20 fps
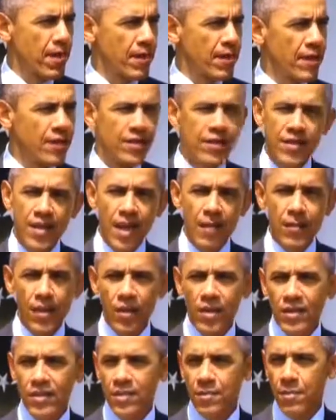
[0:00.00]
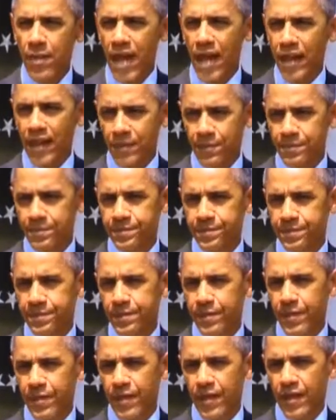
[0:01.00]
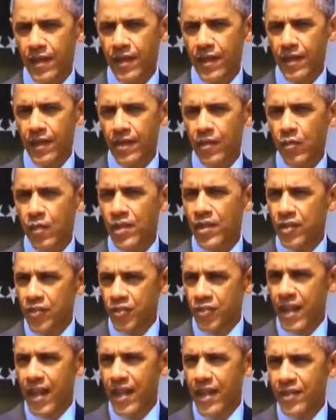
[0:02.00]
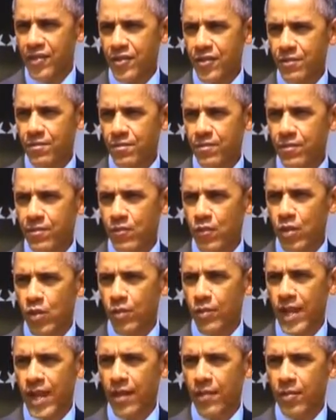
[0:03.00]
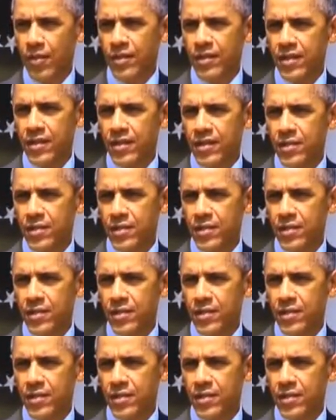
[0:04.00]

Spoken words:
This is not merely symbolic. With this change, we will be able to